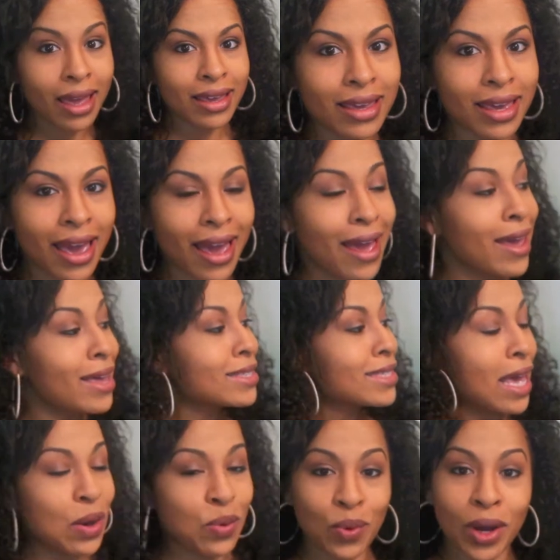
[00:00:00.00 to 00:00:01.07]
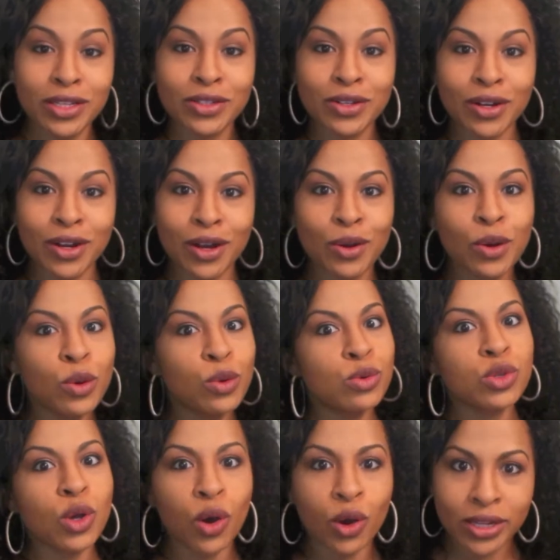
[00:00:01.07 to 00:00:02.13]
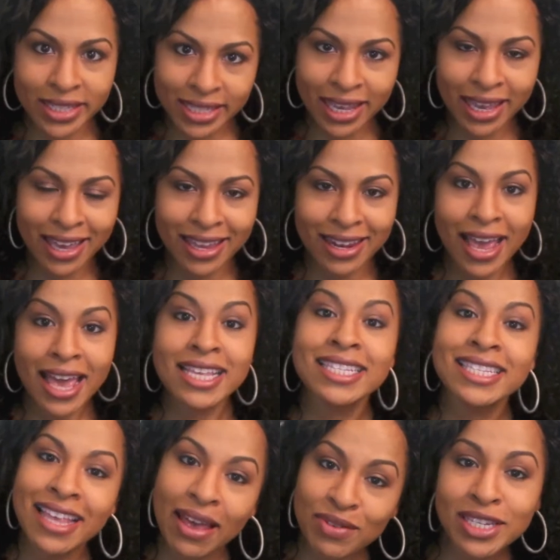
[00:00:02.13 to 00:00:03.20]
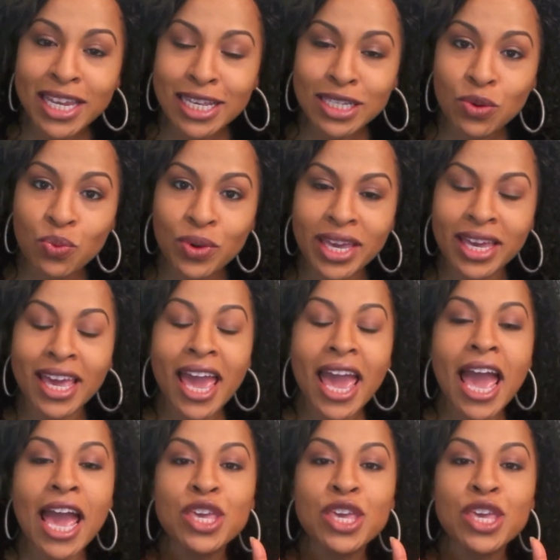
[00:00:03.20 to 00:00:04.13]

Yeah, take one girl who's on 10, 7 days a week,